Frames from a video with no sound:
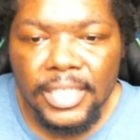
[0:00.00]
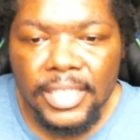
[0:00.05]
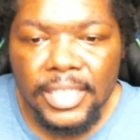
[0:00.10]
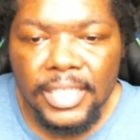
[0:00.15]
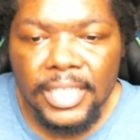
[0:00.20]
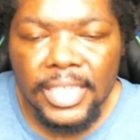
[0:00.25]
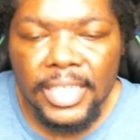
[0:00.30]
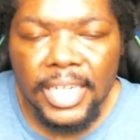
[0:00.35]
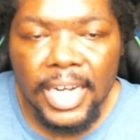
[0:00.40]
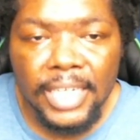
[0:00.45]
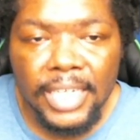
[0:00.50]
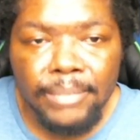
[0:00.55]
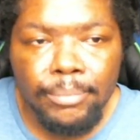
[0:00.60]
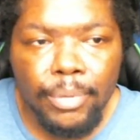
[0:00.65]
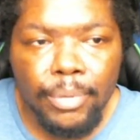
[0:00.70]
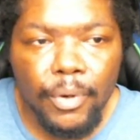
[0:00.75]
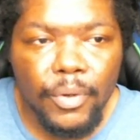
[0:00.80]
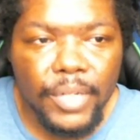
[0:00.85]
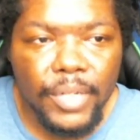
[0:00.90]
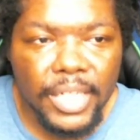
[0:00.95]

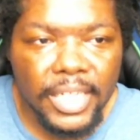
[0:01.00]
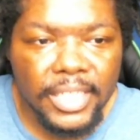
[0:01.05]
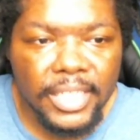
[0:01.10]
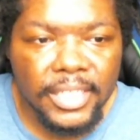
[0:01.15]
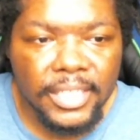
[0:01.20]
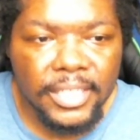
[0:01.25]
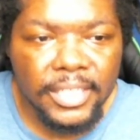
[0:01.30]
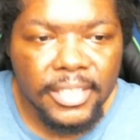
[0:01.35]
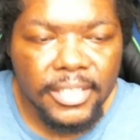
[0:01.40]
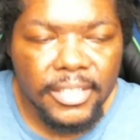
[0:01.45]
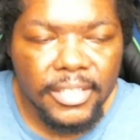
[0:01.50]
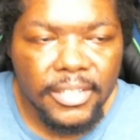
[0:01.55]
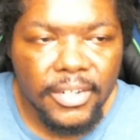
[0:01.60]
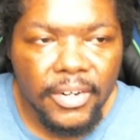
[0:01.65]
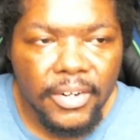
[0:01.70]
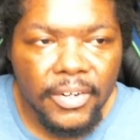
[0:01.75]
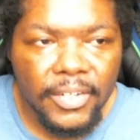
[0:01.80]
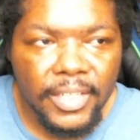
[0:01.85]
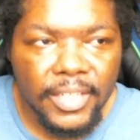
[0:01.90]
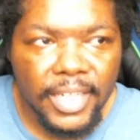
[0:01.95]
unbroken,
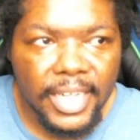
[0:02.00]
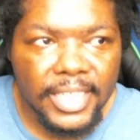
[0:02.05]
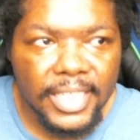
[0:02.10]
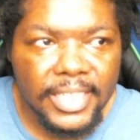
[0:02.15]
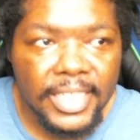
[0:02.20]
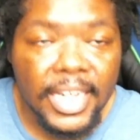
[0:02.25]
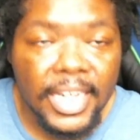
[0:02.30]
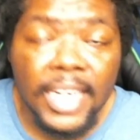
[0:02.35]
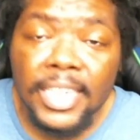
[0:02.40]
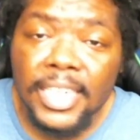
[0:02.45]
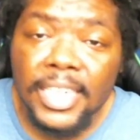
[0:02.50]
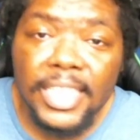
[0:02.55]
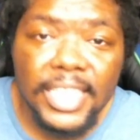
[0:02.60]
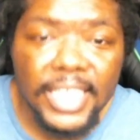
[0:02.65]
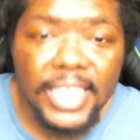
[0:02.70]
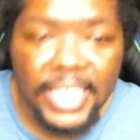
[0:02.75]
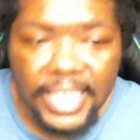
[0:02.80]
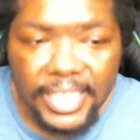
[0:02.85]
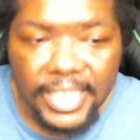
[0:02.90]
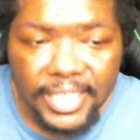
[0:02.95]
or like the
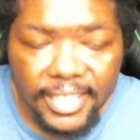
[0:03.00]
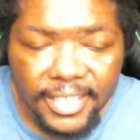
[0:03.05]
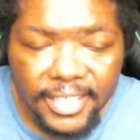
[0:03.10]
unclean,